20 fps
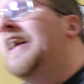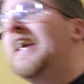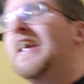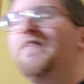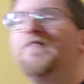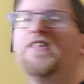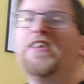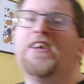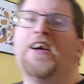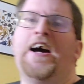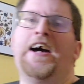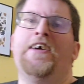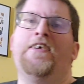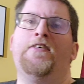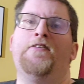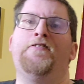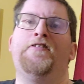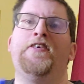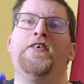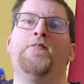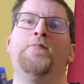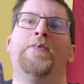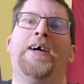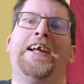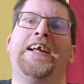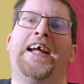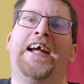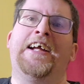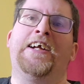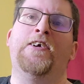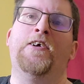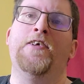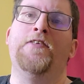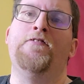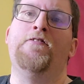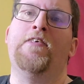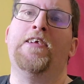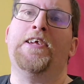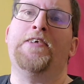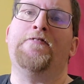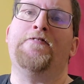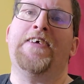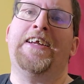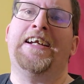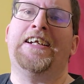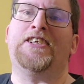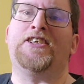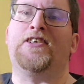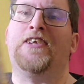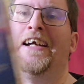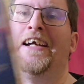I even got a few I couldn't really finish,